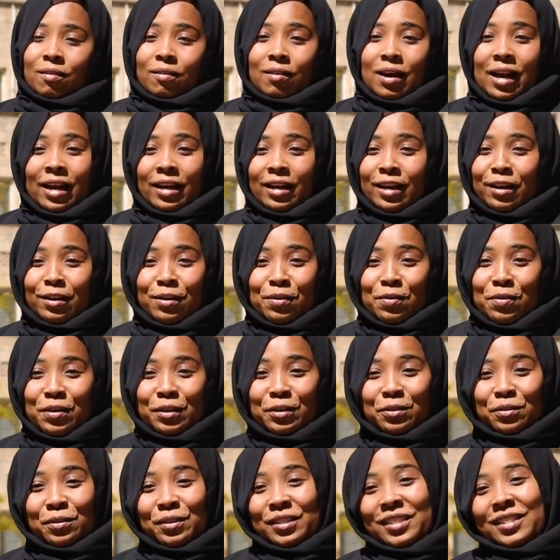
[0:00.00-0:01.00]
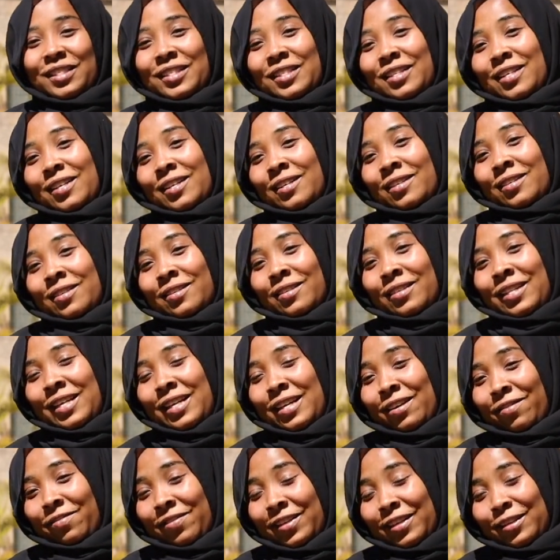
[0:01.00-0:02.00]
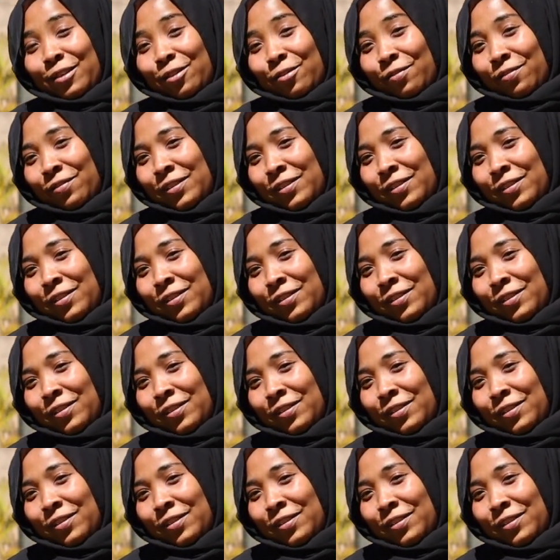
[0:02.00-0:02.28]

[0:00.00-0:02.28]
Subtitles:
I didn't know it was the effects of